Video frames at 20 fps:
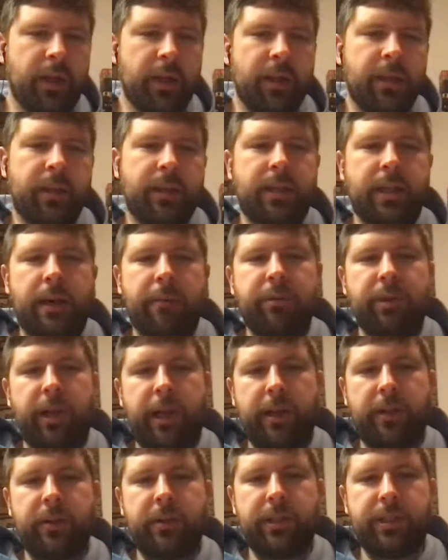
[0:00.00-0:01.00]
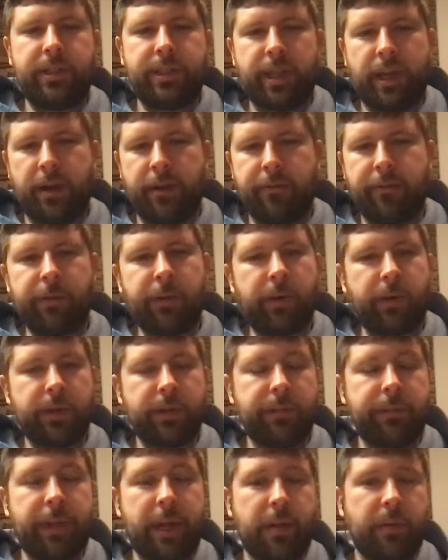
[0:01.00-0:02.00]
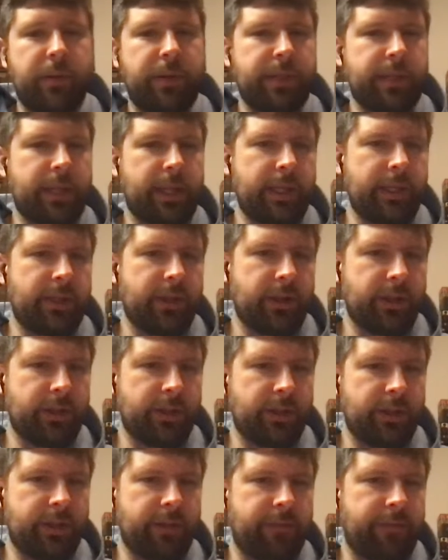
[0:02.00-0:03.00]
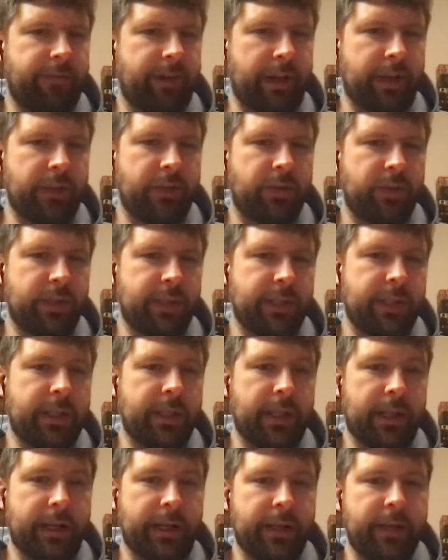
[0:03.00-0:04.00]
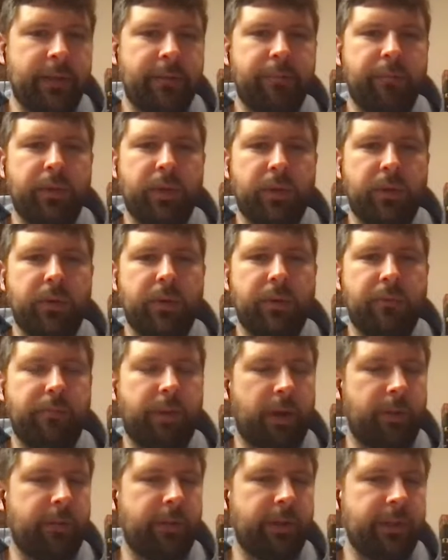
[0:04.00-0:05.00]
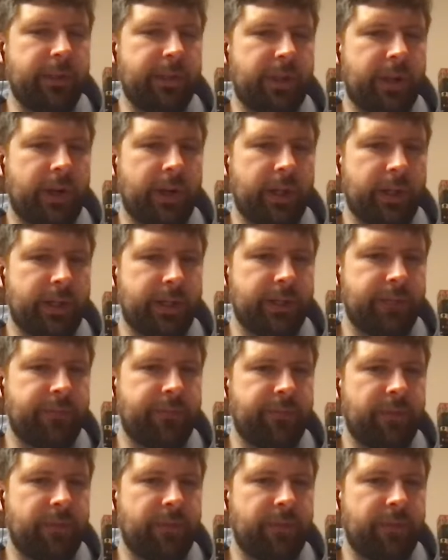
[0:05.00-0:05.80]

The tabernacle itself you are to make with 10 curtains of fine twisted linen in blue and purple and scarlet.